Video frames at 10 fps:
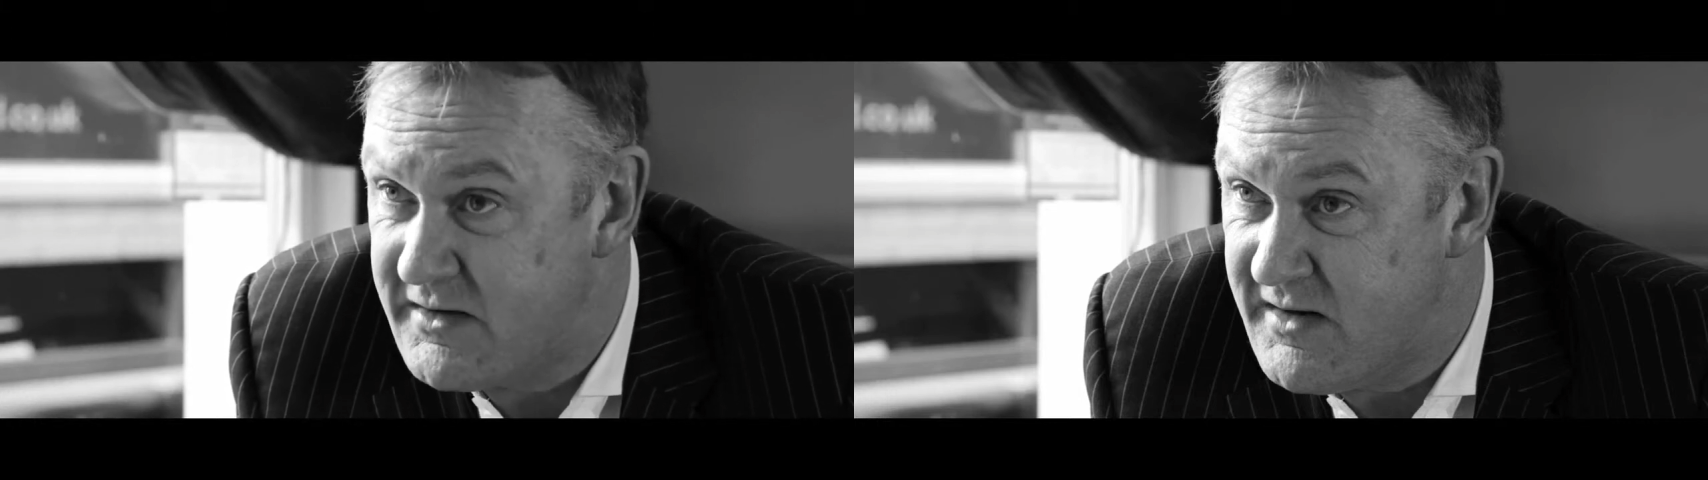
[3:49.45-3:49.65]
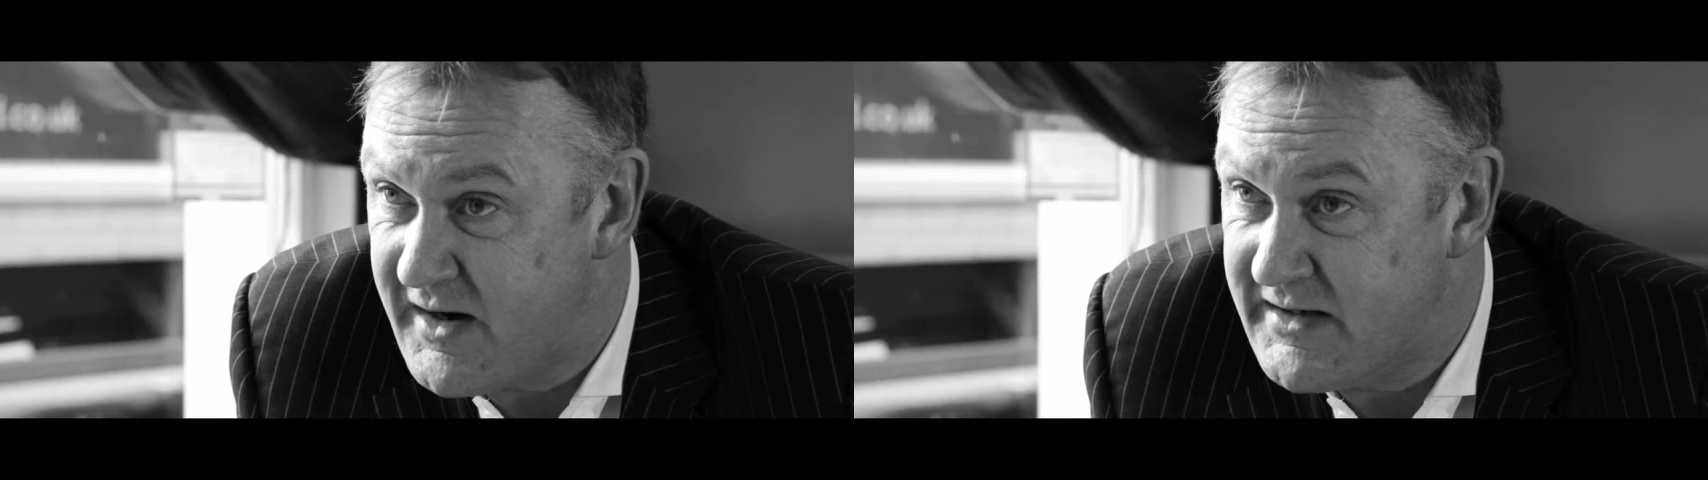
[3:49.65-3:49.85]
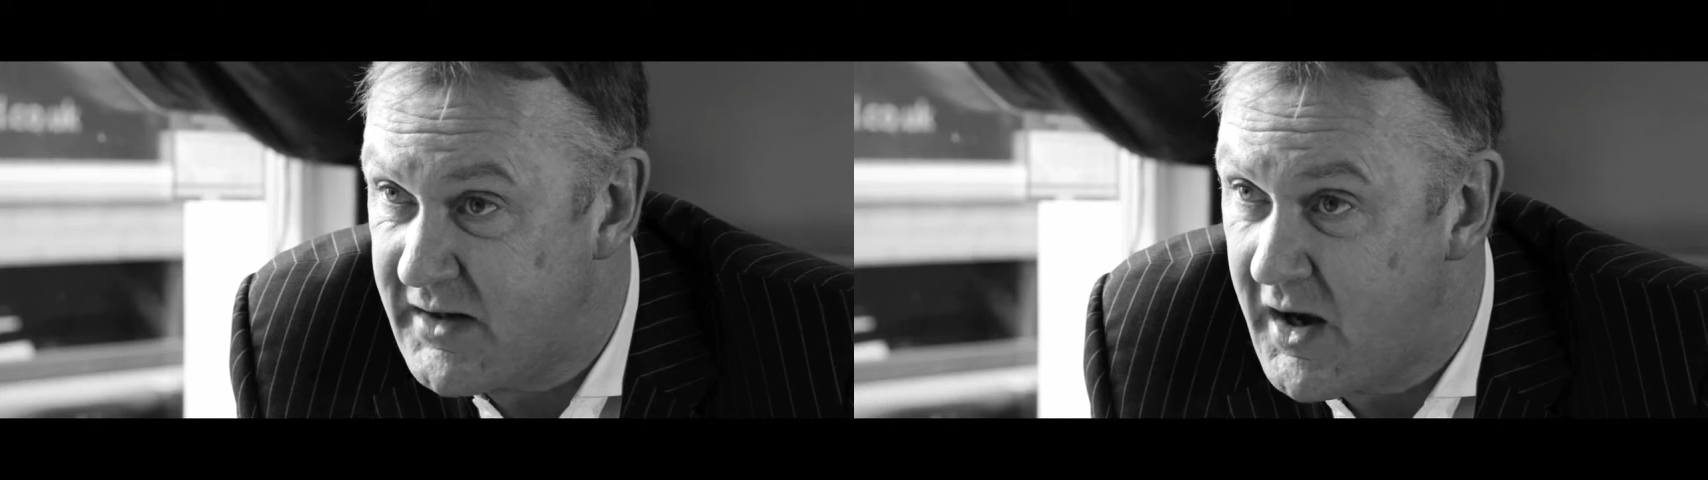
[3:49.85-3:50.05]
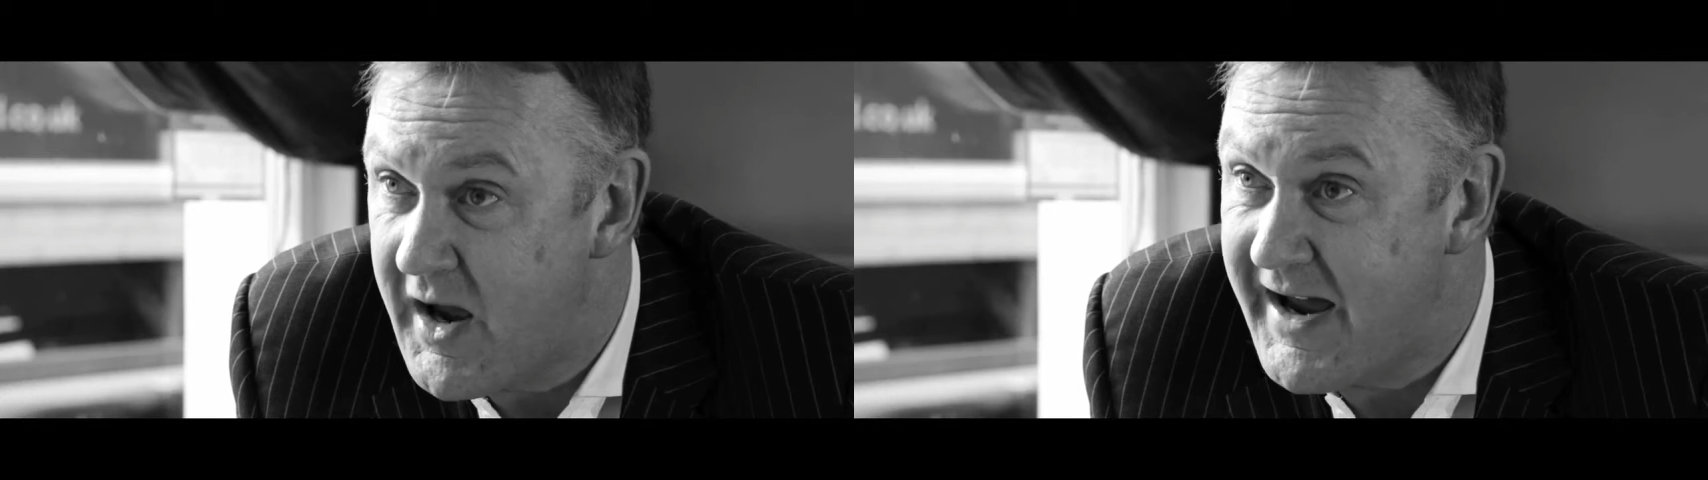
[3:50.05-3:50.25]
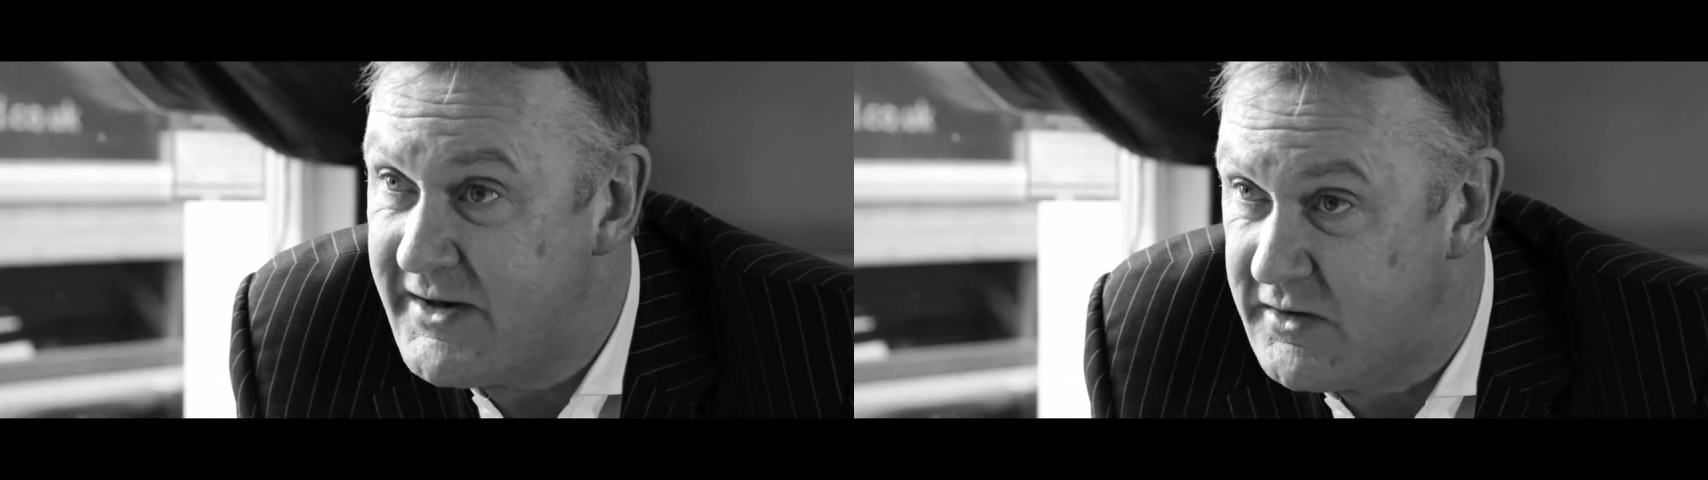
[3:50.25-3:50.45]
nice
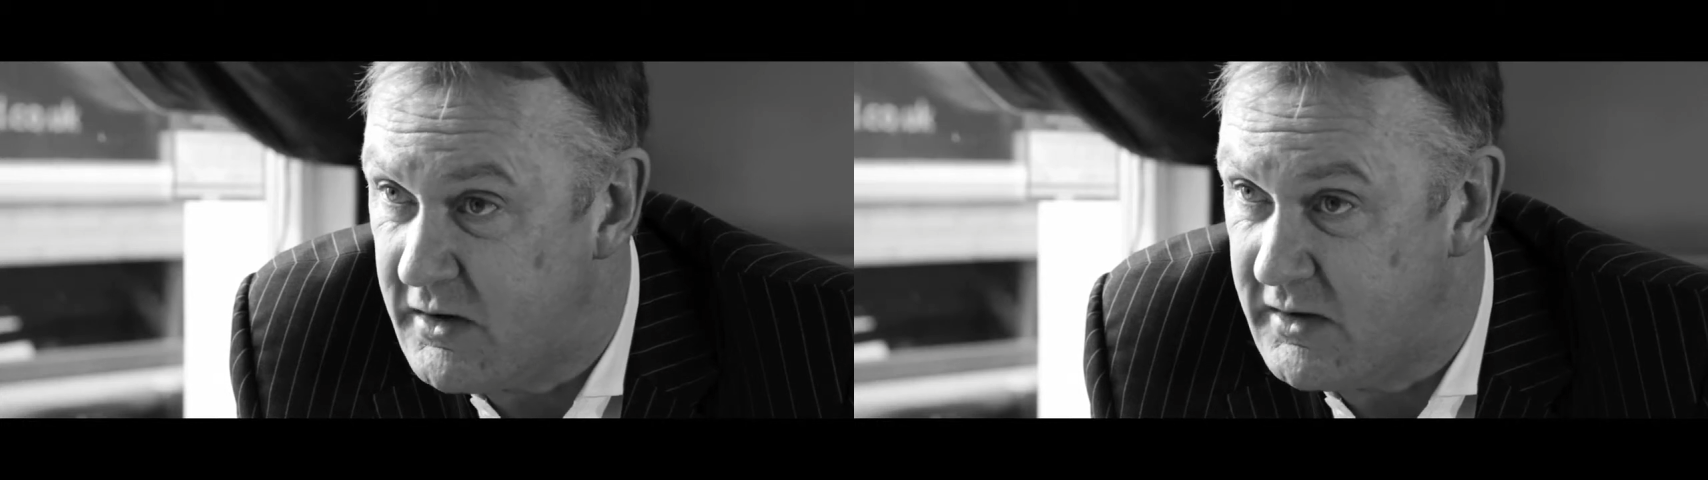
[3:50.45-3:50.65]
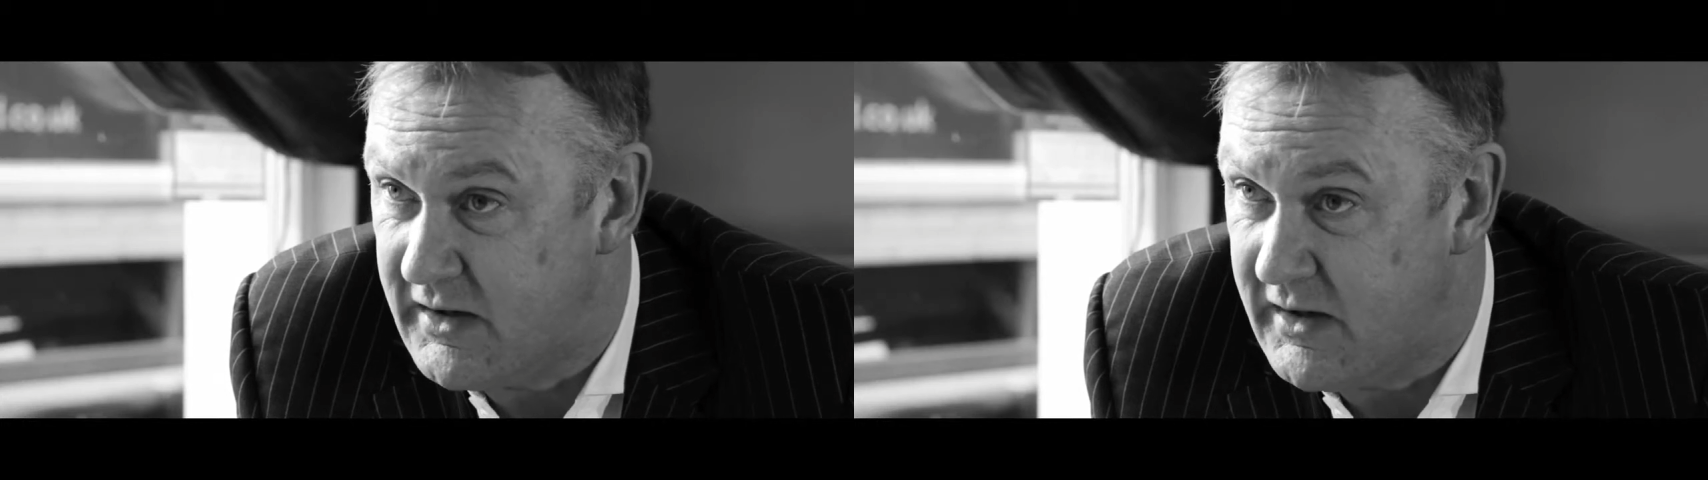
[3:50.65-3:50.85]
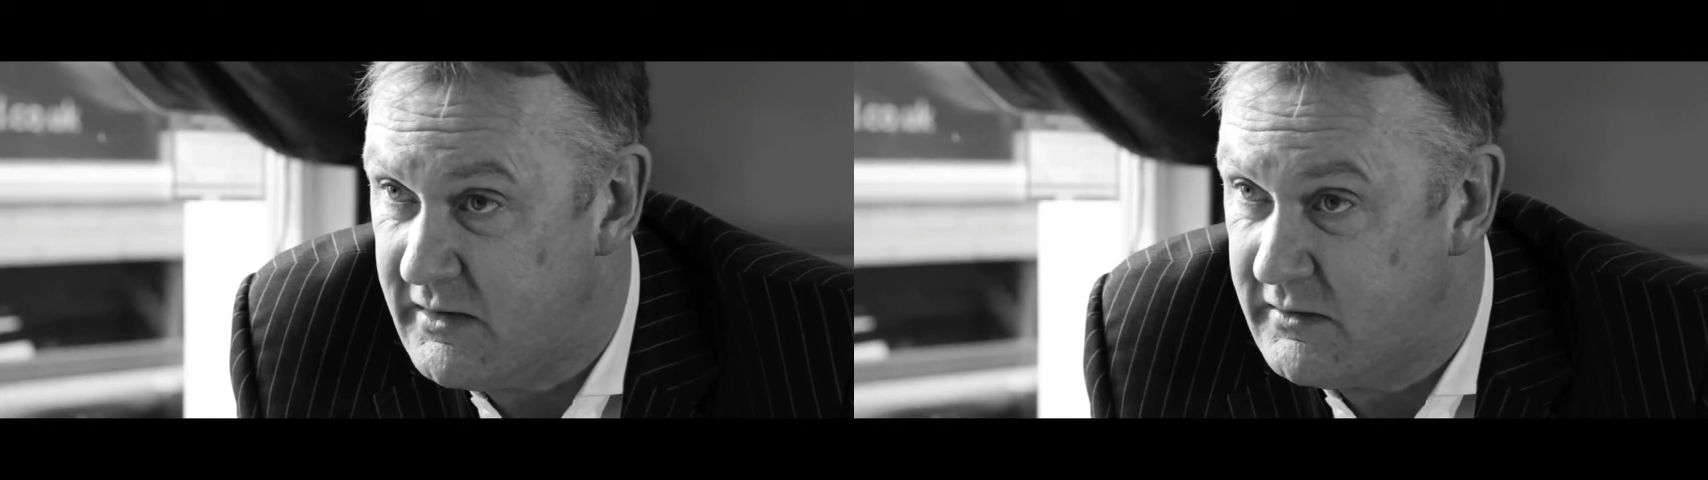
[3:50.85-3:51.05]
and dirty.